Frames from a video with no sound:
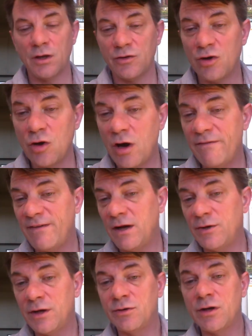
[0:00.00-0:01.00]
You know, I
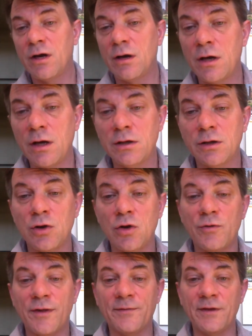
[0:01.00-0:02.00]
found out not long
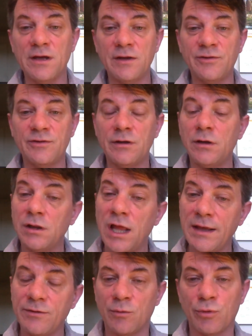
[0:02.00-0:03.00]
ago that the kids still
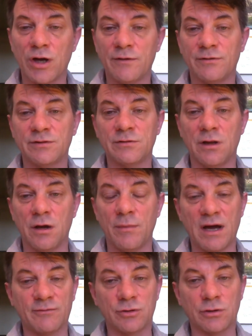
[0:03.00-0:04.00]
like The Breakfast Club
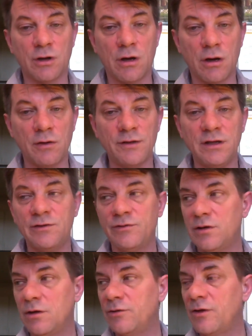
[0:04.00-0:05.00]
after all these
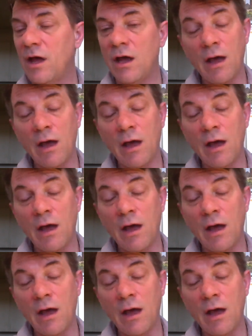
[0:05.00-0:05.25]
years.